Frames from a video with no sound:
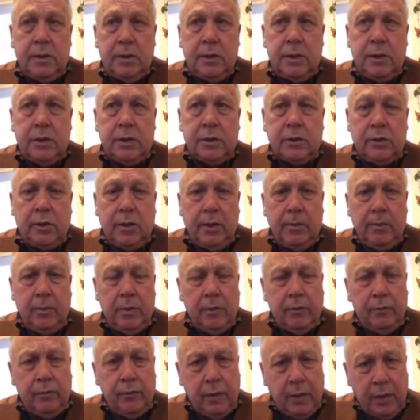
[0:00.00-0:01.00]
described
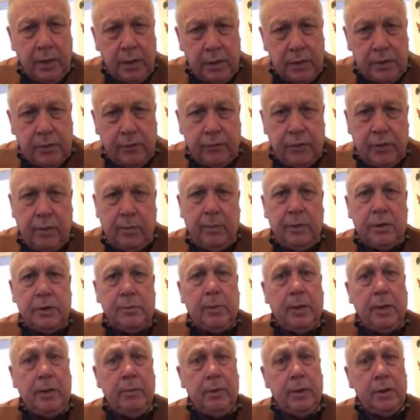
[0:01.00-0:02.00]
the rise of Thomas Paine,